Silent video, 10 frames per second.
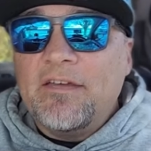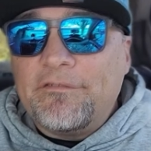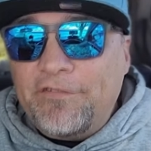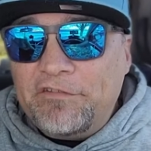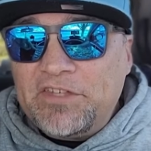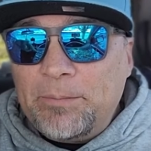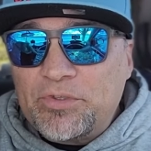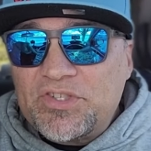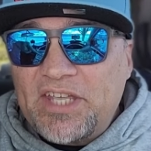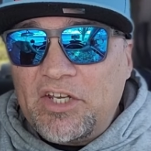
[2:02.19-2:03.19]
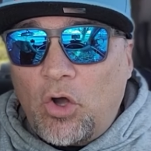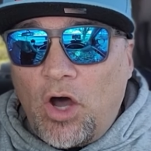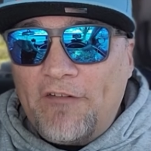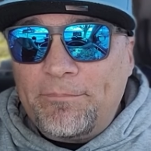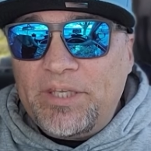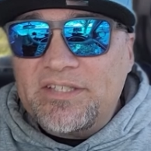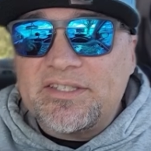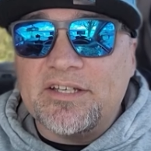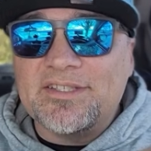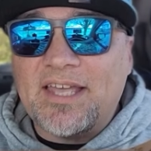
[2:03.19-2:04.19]
50% off
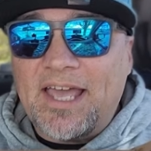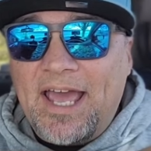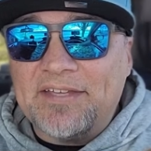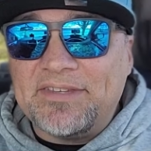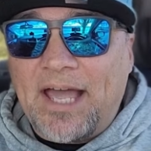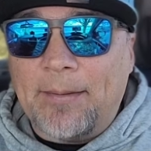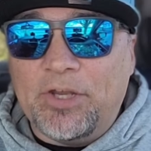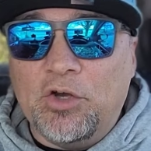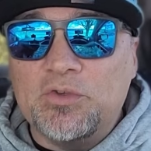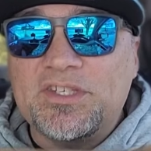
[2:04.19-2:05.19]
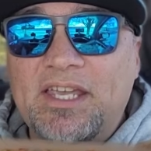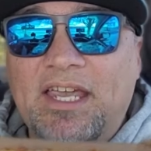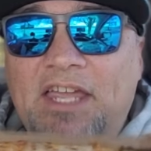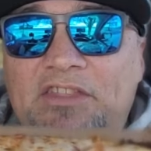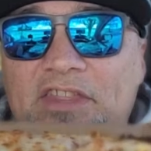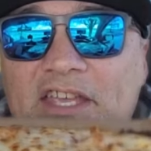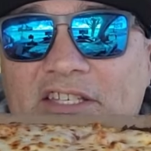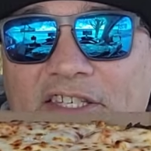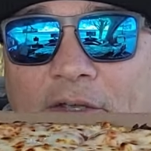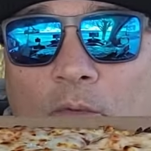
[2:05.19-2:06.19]
pizzas at Domino's, and
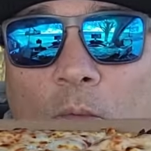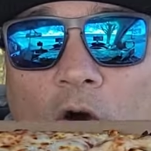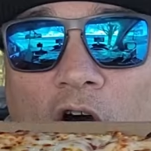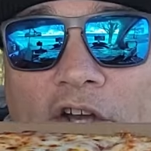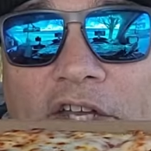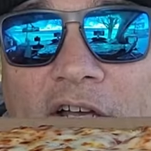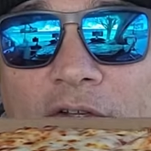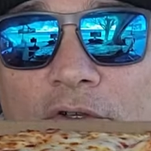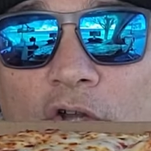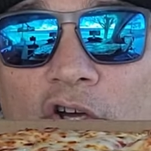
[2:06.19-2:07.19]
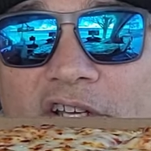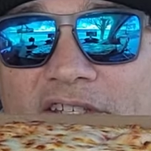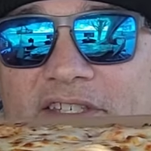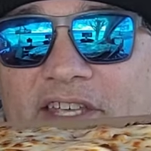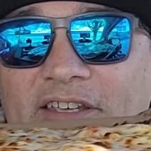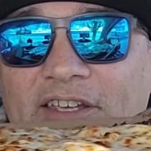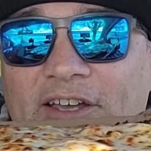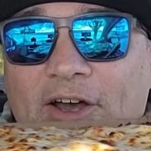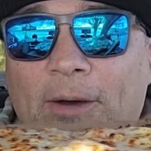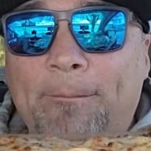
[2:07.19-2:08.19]
this one looks
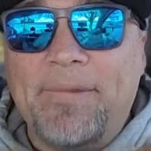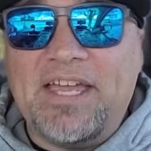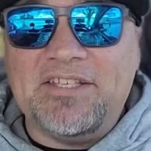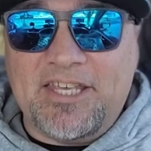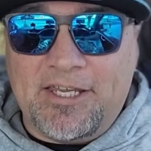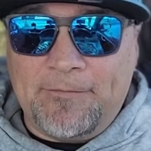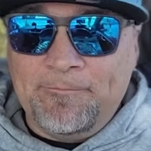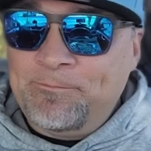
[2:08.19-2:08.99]
amazing.